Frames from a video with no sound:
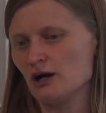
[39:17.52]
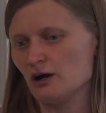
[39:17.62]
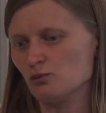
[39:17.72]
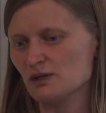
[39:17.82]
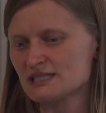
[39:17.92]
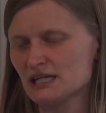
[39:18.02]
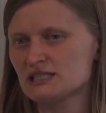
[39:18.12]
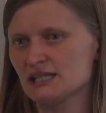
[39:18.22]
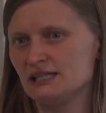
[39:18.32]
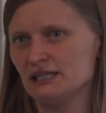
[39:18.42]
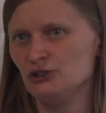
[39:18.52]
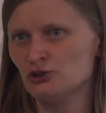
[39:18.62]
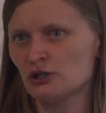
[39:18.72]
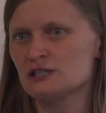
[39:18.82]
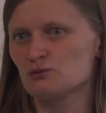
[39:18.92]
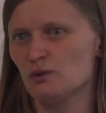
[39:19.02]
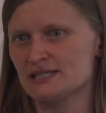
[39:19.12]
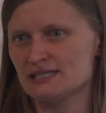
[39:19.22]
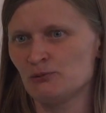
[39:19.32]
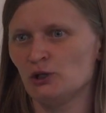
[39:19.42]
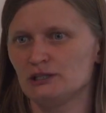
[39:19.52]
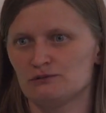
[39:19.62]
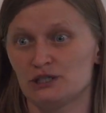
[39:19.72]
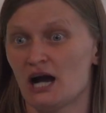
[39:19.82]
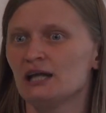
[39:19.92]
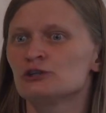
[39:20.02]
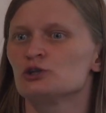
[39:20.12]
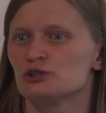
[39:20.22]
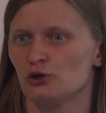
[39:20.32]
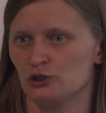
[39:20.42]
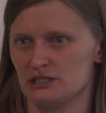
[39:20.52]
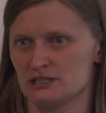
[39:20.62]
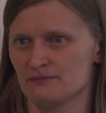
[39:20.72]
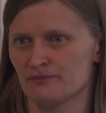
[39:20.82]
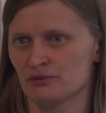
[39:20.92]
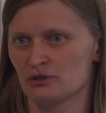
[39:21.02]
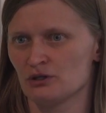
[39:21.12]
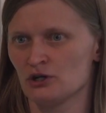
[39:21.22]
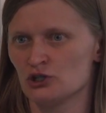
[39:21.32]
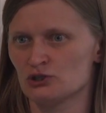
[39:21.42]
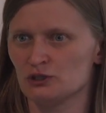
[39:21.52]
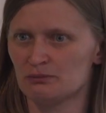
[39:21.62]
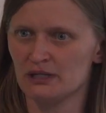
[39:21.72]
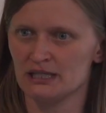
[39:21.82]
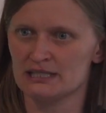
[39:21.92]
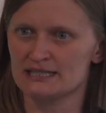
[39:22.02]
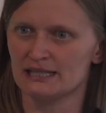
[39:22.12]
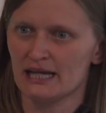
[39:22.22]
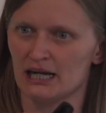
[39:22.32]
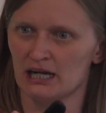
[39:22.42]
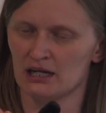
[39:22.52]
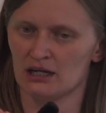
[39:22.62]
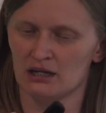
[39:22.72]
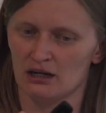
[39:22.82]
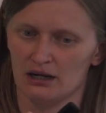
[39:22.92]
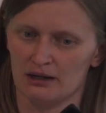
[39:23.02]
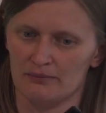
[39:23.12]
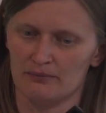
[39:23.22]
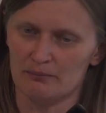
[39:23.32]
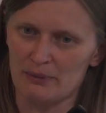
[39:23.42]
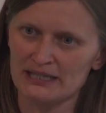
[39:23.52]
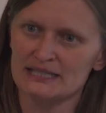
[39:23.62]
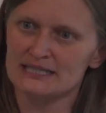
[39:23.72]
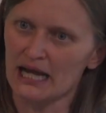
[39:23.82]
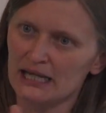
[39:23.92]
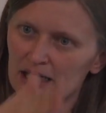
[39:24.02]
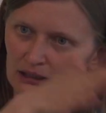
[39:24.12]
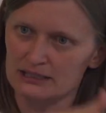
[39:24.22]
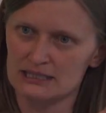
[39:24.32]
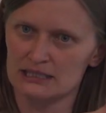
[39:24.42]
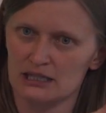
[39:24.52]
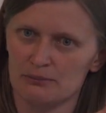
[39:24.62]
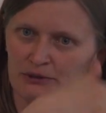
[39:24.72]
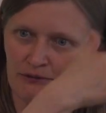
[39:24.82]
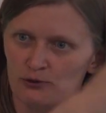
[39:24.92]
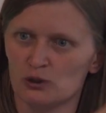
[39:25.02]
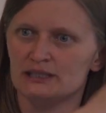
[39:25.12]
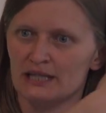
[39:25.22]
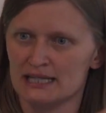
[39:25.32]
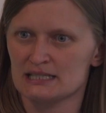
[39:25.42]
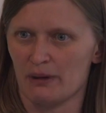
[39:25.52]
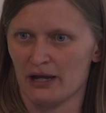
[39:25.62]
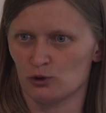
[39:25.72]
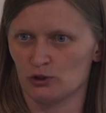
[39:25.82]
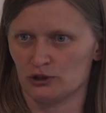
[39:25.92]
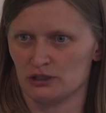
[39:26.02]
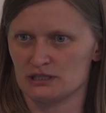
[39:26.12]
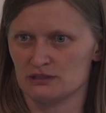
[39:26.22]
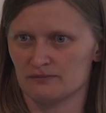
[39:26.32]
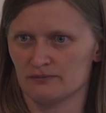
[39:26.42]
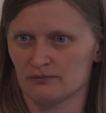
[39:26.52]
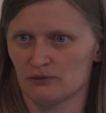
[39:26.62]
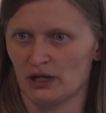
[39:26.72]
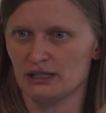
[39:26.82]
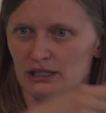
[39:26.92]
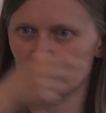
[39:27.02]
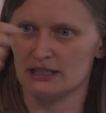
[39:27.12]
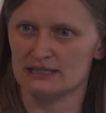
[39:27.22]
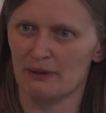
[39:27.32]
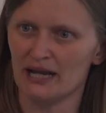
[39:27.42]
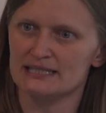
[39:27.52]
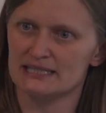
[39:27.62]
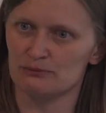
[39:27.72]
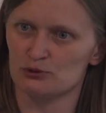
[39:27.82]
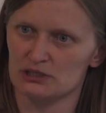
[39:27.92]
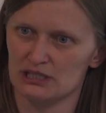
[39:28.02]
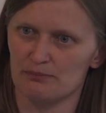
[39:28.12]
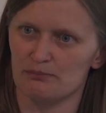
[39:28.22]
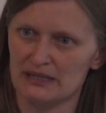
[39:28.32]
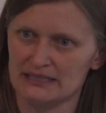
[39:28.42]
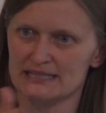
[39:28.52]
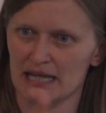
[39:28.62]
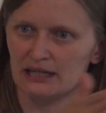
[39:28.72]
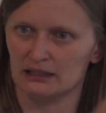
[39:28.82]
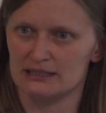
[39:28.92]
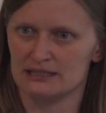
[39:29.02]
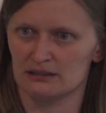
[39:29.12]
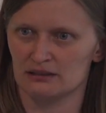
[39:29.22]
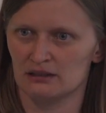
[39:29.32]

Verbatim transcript: uh, was such that the neurons were stimulated with 100 hertz. So it means that there are um, many cycles before the next spike occurs. Right? The, the, spikes seem to skip many cycles